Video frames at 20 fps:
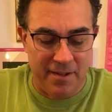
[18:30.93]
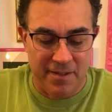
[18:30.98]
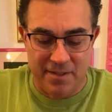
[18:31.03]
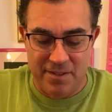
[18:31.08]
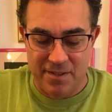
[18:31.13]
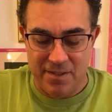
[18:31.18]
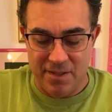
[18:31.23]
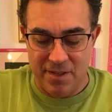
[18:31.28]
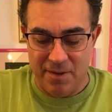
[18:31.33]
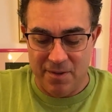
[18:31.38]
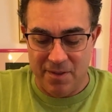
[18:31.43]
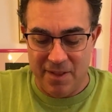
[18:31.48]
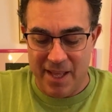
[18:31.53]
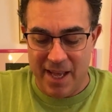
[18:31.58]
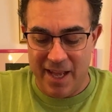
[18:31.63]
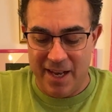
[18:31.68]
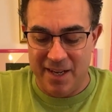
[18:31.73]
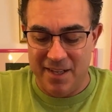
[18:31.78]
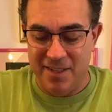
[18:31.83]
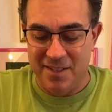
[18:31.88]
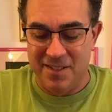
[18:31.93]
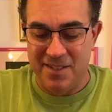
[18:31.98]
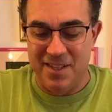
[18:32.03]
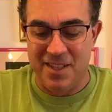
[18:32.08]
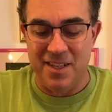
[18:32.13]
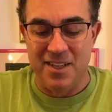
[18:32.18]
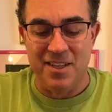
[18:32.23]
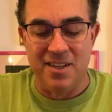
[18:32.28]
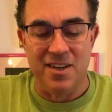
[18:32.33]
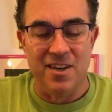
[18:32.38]
So that is
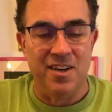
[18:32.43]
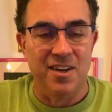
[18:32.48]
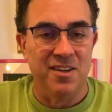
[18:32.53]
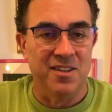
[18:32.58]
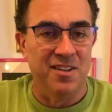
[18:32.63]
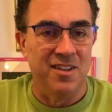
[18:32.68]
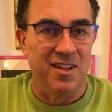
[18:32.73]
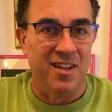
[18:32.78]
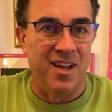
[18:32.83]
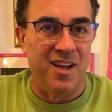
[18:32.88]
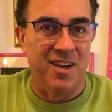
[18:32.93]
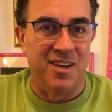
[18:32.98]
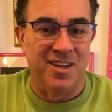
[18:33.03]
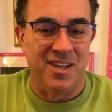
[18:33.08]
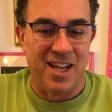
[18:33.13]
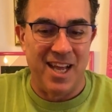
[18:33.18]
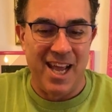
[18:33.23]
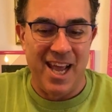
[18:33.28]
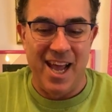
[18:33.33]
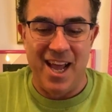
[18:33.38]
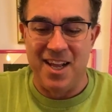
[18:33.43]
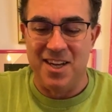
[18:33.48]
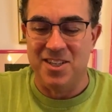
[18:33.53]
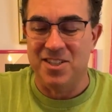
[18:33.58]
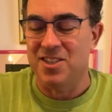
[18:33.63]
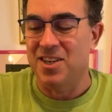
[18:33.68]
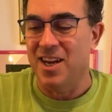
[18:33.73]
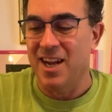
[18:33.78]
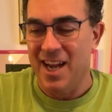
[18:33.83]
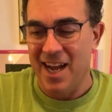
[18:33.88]
the unlocked
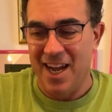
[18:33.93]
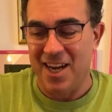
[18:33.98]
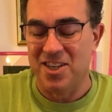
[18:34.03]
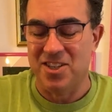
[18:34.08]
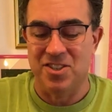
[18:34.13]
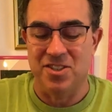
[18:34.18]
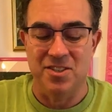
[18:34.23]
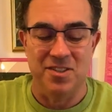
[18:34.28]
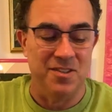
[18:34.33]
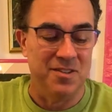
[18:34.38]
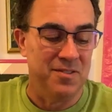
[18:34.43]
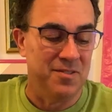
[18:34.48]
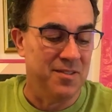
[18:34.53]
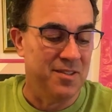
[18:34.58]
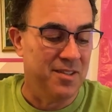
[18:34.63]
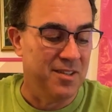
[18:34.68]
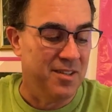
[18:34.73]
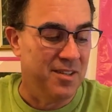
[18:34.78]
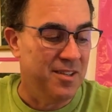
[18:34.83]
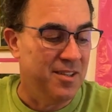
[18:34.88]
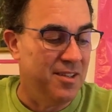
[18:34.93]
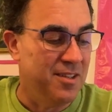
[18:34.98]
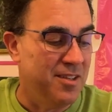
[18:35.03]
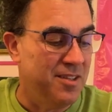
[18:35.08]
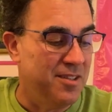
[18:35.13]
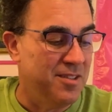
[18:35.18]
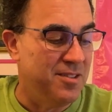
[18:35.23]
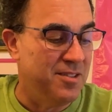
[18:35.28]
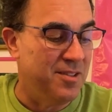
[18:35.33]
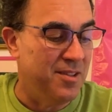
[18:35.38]
hatch action.
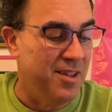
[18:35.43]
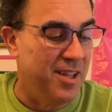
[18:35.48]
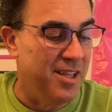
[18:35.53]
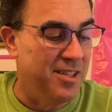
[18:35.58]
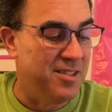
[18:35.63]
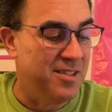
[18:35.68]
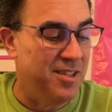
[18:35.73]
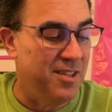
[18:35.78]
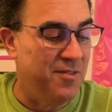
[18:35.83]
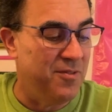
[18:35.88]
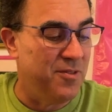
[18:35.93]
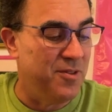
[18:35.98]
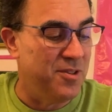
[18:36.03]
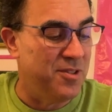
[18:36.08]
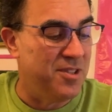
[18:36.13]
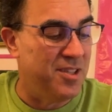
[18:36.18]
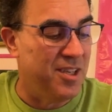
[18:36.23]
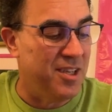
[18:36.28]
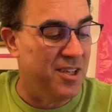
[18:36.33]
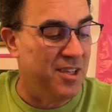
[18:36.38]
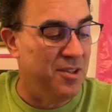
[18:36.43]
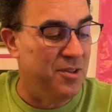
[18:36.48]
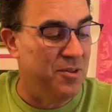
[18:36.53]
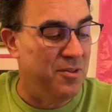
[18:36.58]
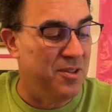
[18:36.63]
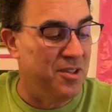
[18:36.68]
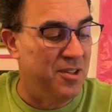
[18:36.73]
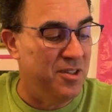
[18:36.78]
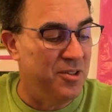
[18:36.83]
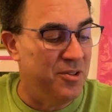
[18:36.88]
So that's the first thing you
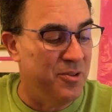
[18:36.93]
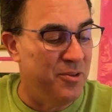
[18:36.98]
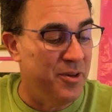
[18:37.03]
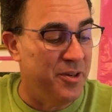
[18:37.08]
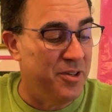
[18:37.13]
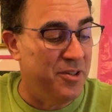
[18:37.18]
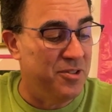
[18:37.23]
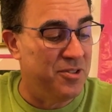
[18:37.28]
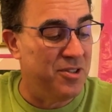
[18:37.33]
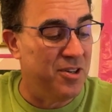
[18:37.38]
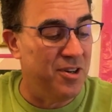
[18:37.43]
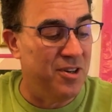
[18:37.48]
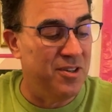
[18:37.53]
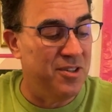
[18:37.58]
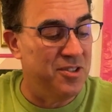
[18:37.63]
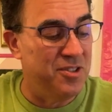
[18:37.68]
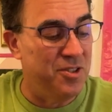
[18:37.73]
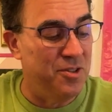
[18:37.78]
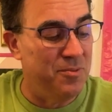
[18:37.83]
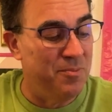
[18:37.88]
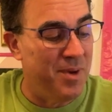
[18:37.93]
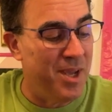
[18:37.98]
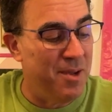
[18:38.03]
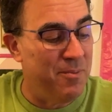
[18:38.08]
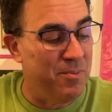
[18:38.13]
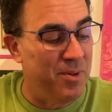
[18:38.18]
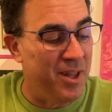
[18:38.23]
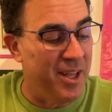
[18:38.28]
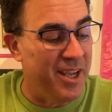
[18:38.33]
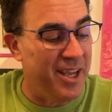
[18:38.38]
can do on your turn is you may
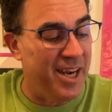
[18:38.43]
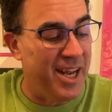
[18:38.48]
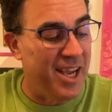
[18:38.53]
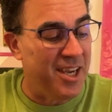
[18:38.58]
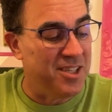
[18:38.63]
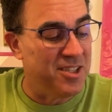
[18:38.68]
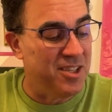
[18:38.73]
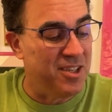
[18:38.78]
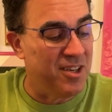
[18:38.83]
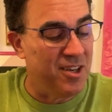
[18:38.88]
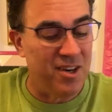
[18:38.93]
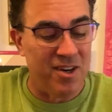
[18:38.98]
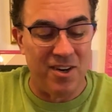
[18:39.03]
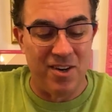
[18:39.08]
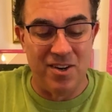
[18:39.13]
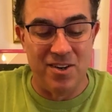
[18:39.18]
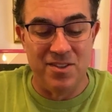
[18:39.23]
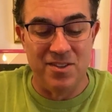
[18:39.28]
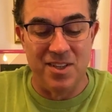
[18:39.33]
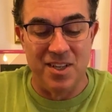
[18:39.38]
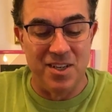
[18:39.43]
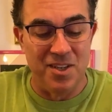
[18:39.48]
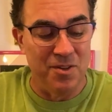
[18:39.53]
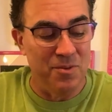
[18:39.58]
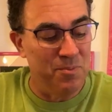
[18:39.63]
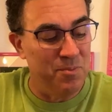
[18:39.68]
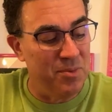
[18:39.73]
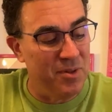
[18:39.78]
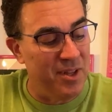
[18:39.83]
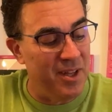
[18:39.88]
play an action card, then you
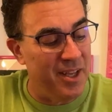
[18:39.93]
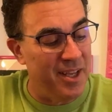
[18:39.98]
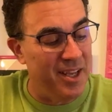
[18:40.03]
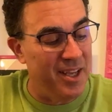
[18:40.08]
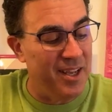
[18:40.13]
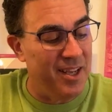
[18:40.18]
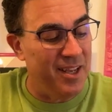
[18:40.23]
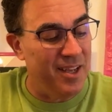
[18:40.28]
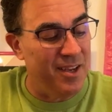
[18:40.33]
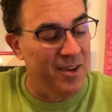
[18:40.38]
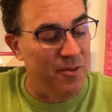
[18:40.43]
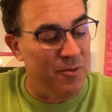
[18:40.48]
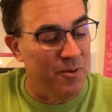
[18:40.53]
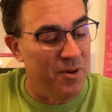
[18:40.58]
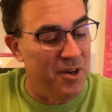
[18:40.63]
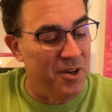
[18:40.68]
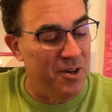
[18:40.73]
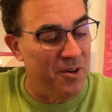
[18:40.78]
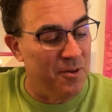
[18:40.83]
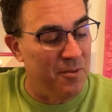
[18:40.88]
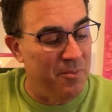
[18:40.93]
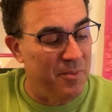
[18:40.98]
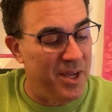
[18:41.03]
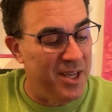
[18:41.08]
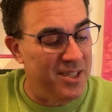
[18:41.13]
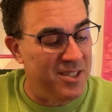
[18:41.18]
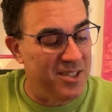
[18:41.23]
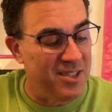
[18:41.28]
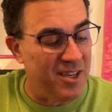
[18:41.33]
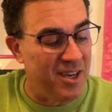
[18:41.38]
play one of your
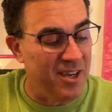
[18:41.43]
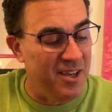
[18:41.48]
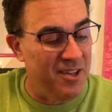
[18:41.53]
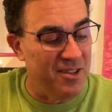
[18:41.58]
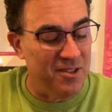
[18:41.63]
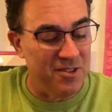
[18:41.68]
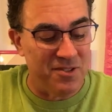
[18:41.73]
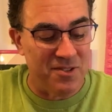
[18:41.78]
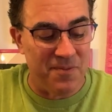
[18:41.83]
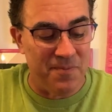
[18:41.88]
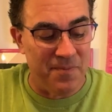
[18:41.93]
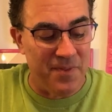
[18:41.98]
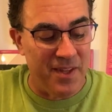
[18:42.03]
maze tiles.